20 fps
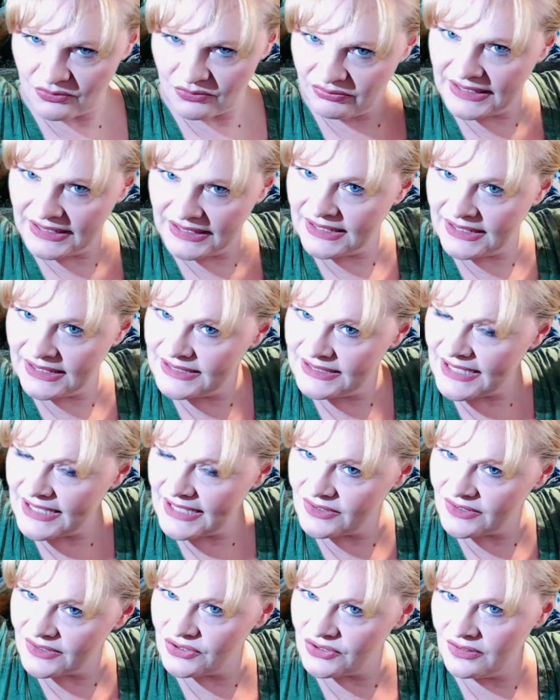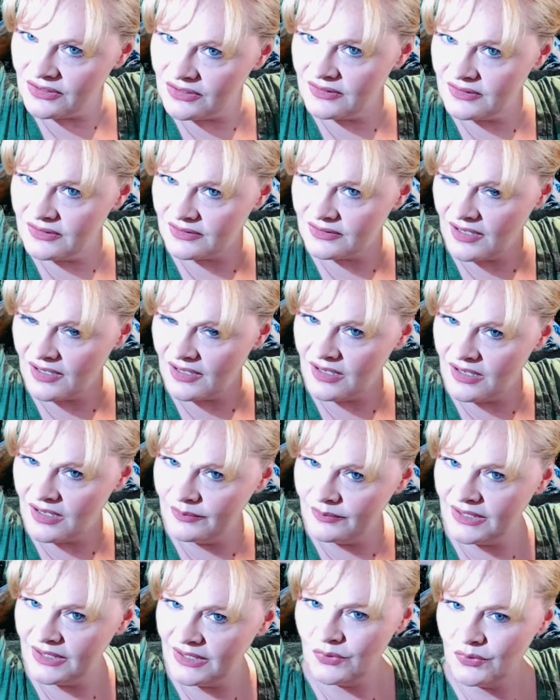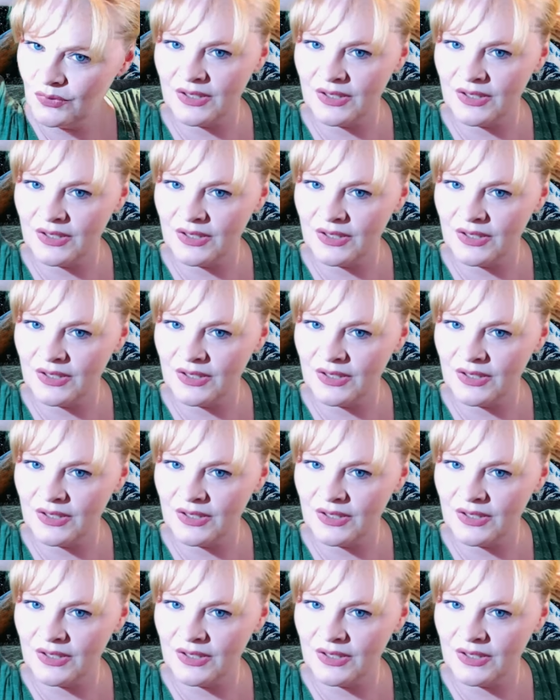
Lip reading: really textured. It will